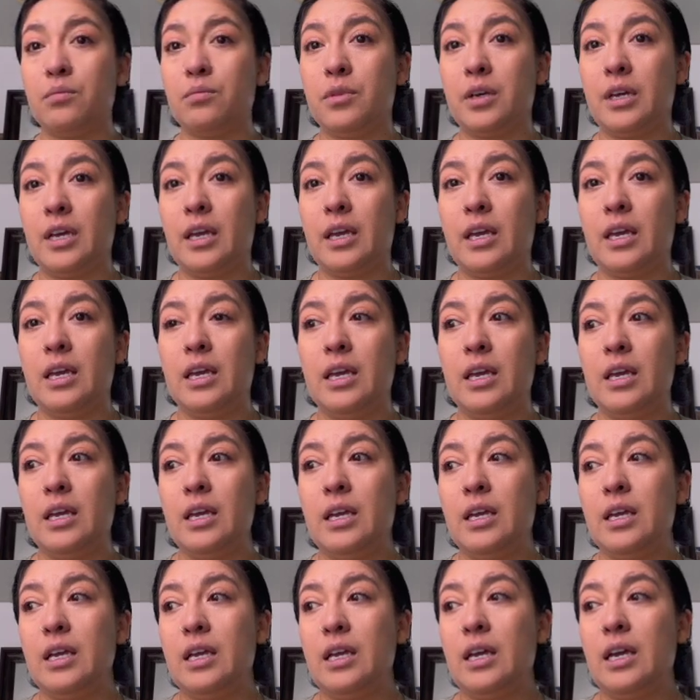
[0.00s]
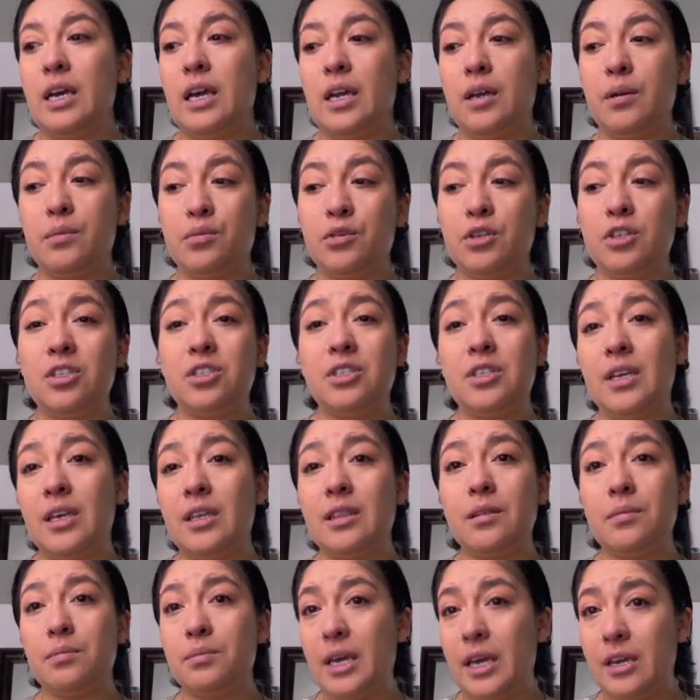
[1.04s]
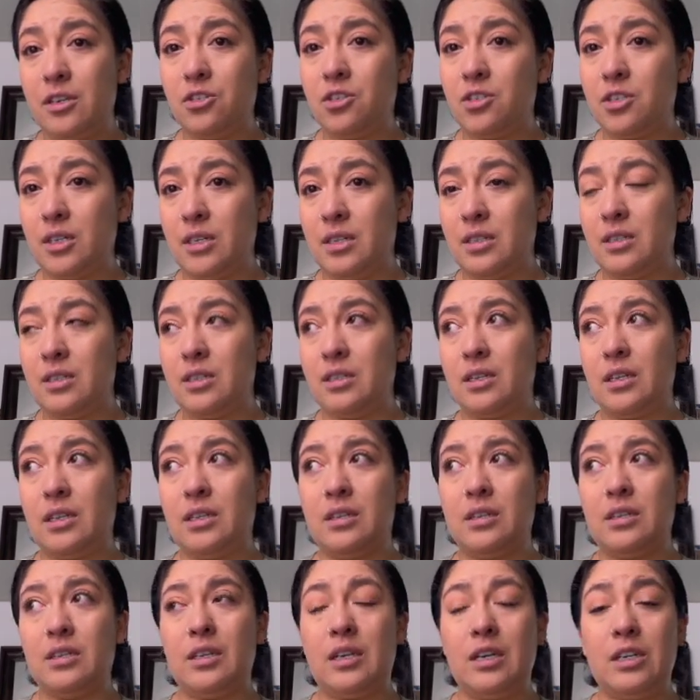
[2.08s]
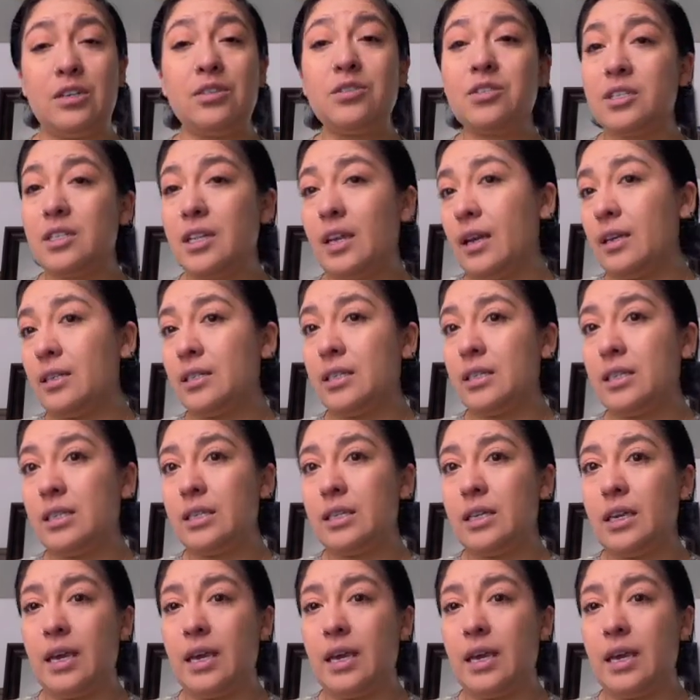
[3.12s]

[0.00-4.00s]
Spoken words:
But I appreciate the patience and the understanding,